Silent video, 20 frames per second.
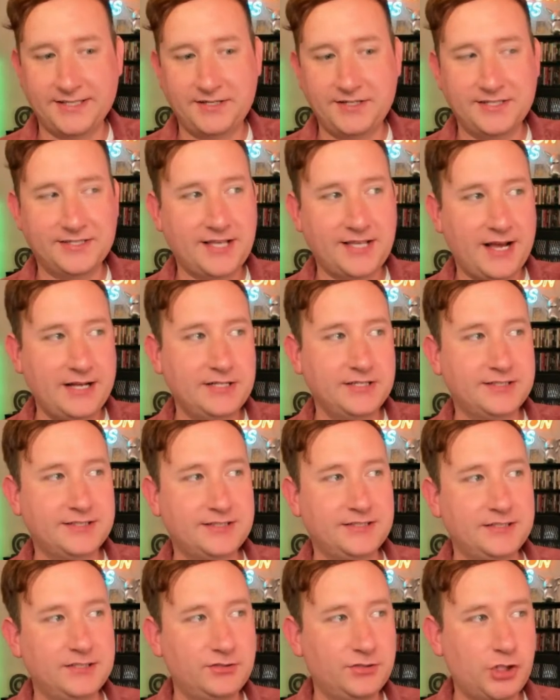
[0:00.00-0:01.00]
I
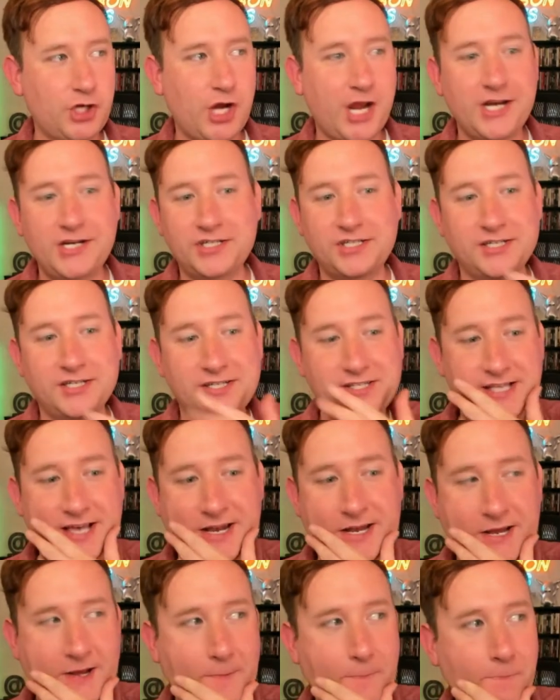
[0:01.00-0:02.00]
just changed the
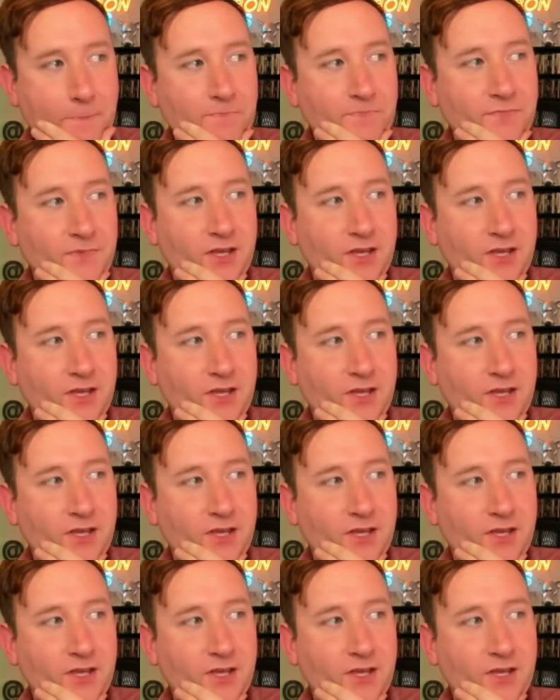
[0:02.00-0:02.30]
setting.